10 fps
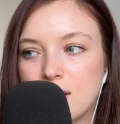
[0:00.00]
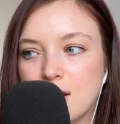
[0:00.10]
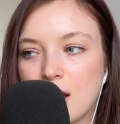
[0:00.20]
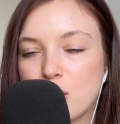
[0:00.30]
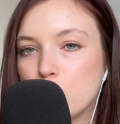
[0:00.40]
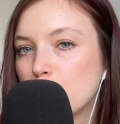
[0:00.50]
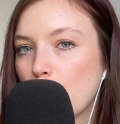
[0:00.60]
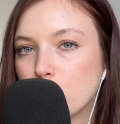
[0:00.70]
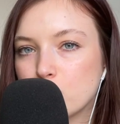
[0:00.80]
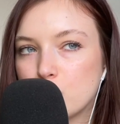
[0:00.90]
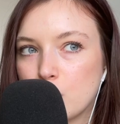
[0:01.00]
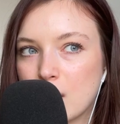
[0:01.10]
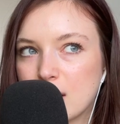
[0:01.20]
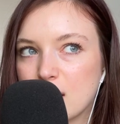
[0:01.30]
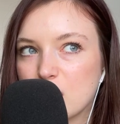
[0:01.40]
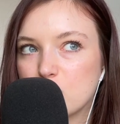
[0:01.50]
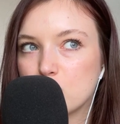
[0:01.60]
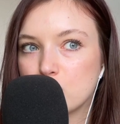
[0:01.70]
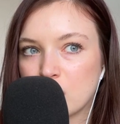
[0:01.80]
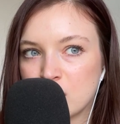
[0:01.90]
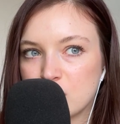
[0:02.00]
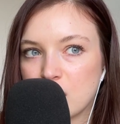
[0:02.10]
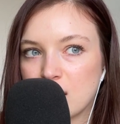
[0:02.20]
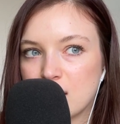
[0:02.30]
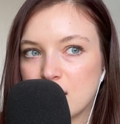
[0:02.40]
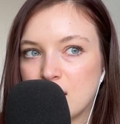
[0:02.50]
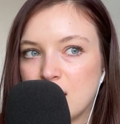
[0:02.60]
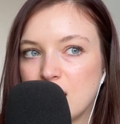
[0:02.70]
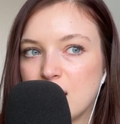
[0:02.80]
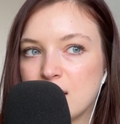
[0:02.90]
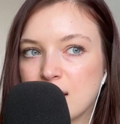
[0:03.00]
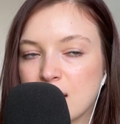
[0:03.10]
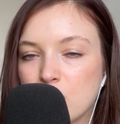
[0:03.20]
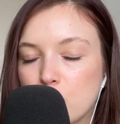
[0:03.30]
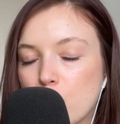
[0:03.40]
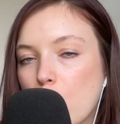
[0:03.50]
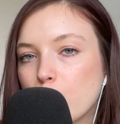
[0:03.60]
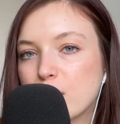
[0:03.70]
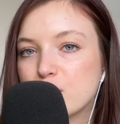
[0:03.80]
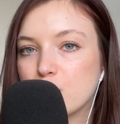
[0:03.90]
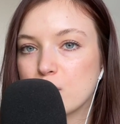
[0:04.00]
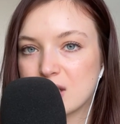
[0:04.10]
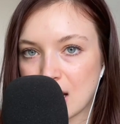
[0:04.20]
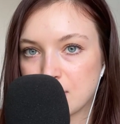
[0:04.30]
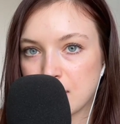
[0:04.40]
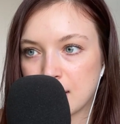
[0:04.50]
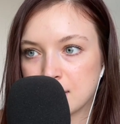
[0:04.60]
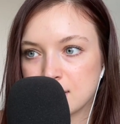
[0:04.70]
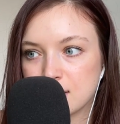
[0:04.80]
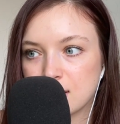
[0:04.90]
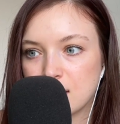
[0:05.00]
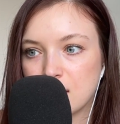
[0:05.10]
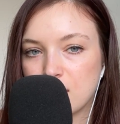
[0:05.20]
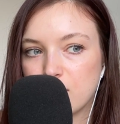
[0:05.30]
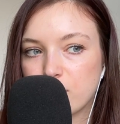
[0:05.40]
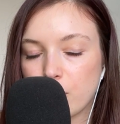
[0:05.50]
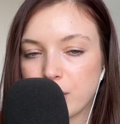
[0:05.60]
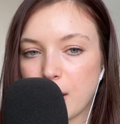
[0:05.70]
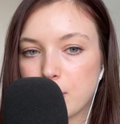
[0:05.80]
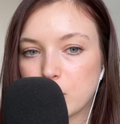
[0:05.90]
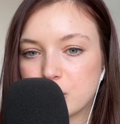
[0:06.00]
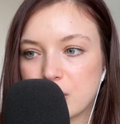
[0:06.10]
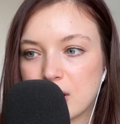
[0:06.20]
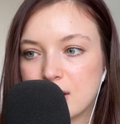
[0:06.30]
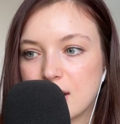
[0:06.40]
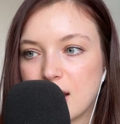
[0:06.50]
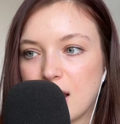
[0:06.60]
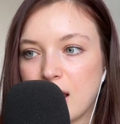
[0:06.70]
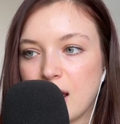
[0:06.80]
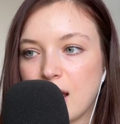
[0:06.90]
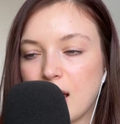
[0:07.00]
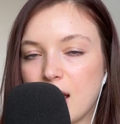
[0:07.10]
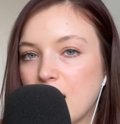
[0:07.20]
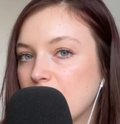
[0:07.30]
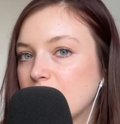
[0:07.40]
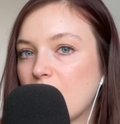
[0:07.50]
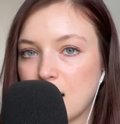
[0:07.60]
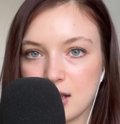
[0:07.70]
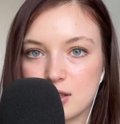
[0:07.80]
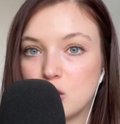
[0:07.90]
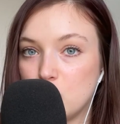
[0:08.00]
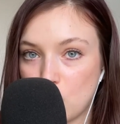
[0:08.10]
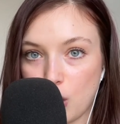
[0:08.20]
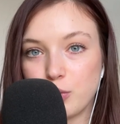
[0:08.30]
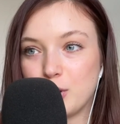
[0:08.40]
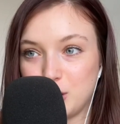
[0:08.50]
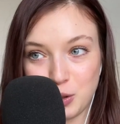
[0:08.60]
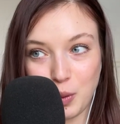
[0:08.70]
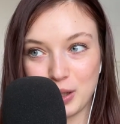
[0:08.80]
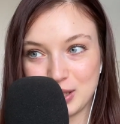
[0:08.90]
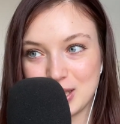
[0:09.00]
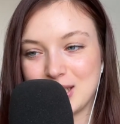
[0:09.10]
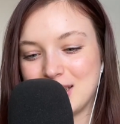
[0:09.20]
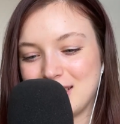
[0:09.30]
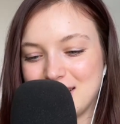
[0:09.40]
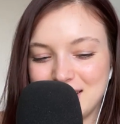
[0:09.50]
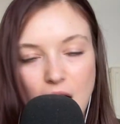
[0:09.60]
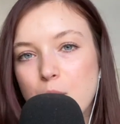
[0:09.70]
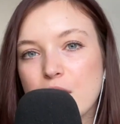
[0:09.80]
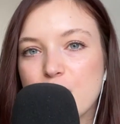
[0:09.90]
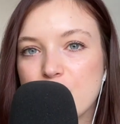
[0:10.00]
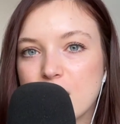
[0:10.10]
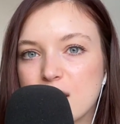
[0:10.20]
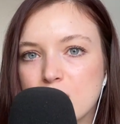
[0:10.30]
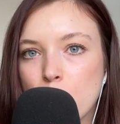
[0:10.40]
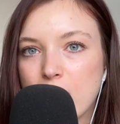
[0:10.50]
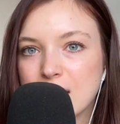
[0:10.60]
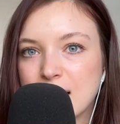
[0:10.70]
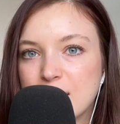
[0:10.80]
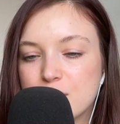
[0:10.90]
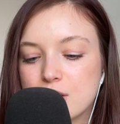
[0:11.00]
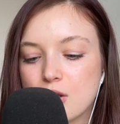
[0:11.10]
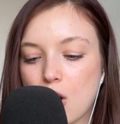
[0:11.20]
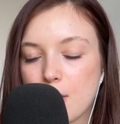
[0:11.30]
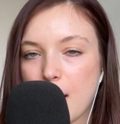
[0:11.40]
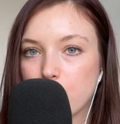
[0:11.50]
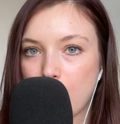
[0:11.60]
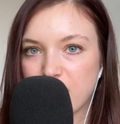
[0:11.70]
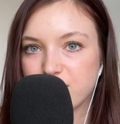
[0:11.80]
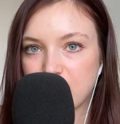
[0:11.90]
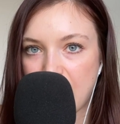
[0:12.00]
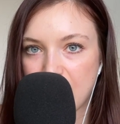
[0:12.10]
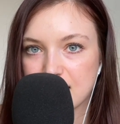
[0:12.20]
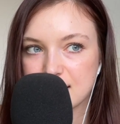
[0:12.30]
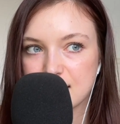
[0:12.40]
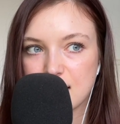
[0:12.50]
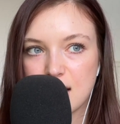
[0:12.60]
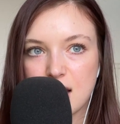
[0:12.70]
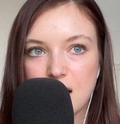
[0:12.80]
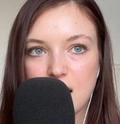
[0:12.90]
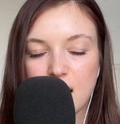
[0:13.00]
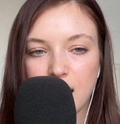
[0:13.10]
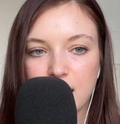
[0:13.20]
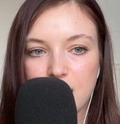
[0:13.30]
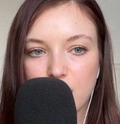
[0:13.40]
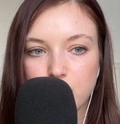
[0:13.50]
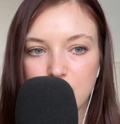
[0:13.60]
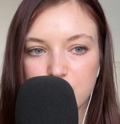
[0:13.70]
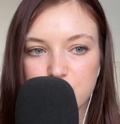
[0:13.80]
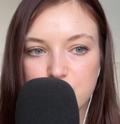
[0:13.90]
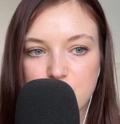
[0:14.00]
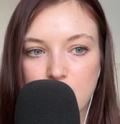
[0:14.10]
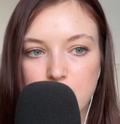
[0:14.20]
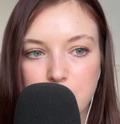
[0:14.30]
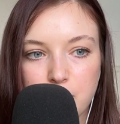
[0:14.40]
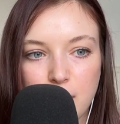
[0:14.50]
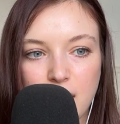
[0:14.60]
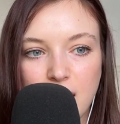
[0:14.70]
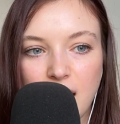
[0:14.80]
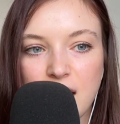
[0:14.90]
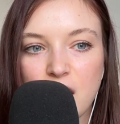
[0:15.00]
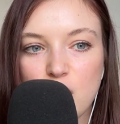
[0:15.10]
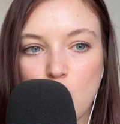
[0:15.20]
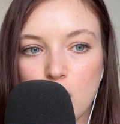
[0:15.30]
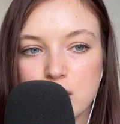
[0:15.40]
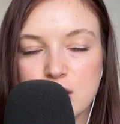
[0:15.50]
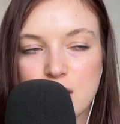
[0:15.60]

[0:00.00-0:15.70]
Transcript: and you don't do anything to change it, it can grow into resentment for that person, and that is not what you want. Now we're gonna quickly talk about red flags in a relationship. And I got